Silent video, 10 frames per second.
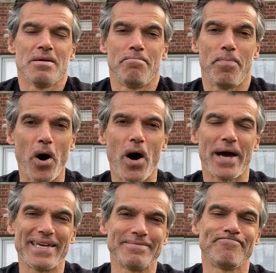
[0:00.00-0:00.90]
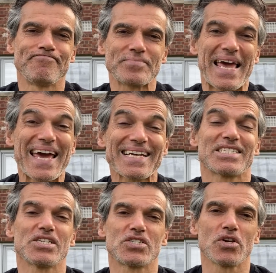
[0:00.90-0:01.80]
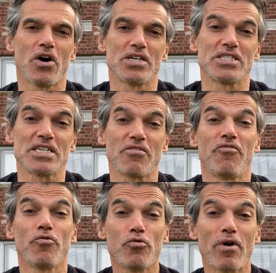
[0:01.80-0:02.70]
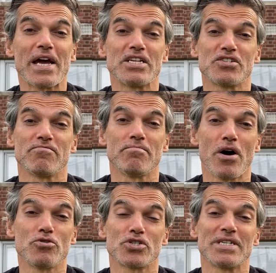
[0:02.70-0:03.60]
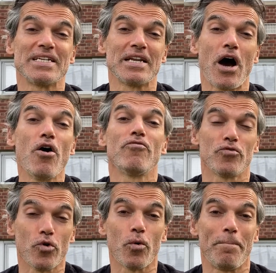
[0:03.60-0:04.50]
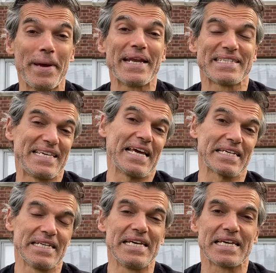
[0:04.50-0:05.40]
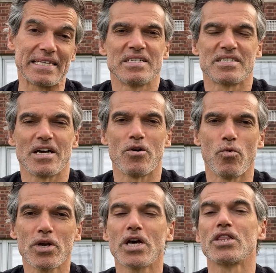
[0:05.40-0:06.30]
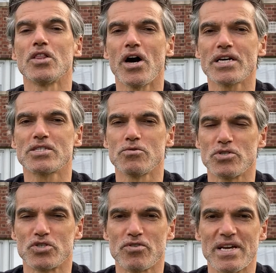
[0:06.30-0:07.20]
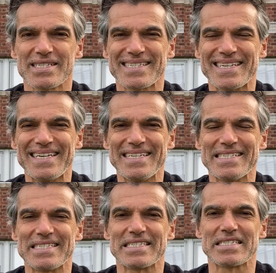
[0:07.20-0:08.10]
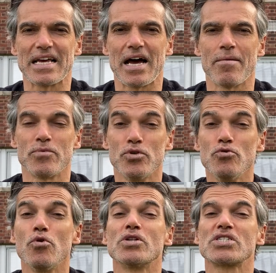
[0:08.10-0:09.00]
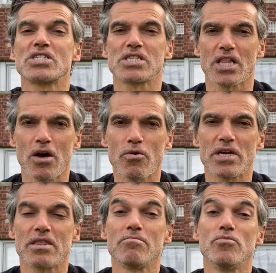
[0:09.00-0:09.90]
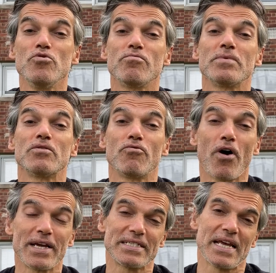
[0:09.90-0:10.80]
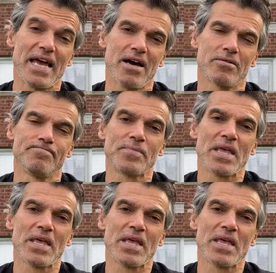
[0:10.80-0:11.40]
by exercising full range of motion and overall better technique. And so what I'd like to address is you slowing the movement right down